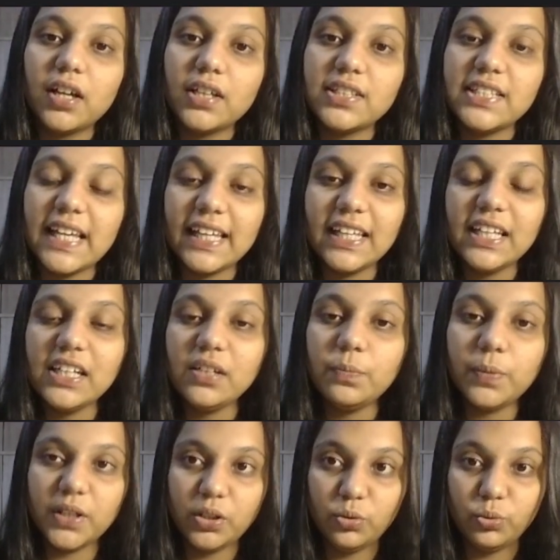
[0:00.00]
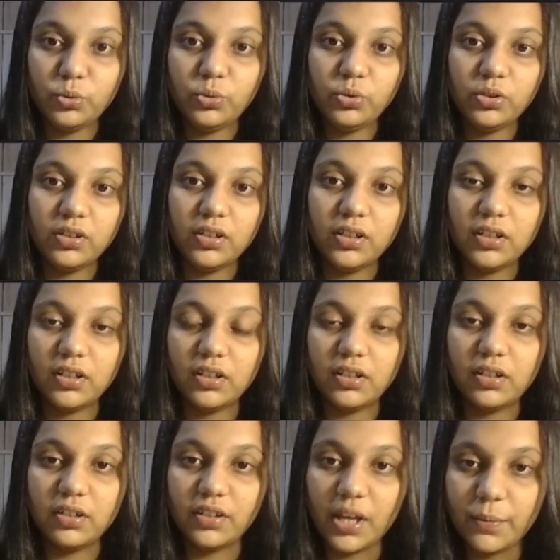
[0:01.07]
second PU
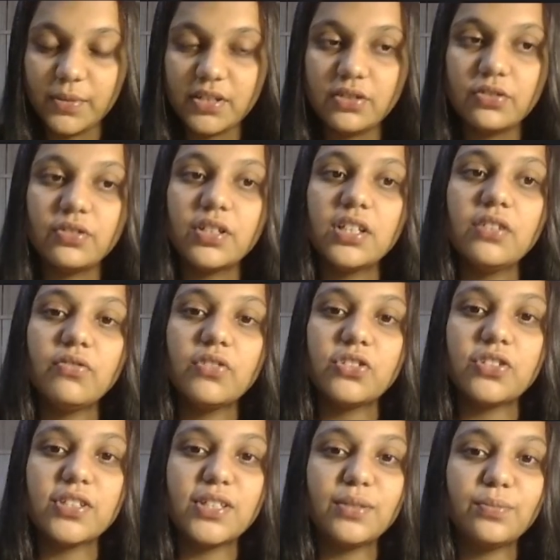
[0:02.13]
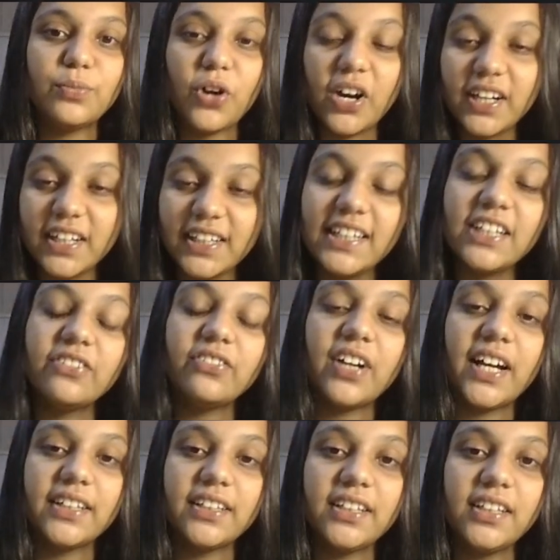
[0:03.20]
chemistry, which is broadly
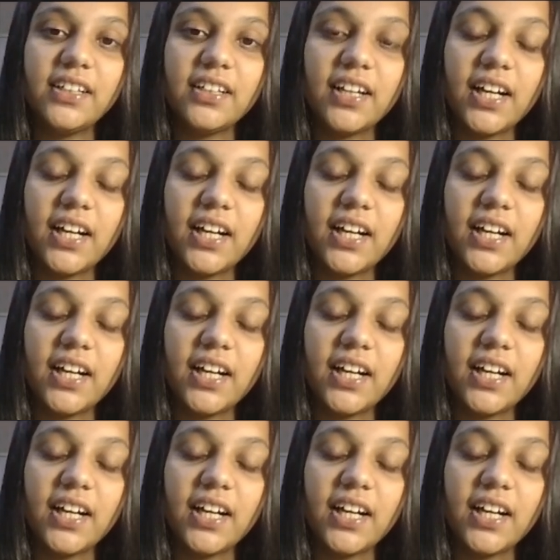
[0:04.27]
divided,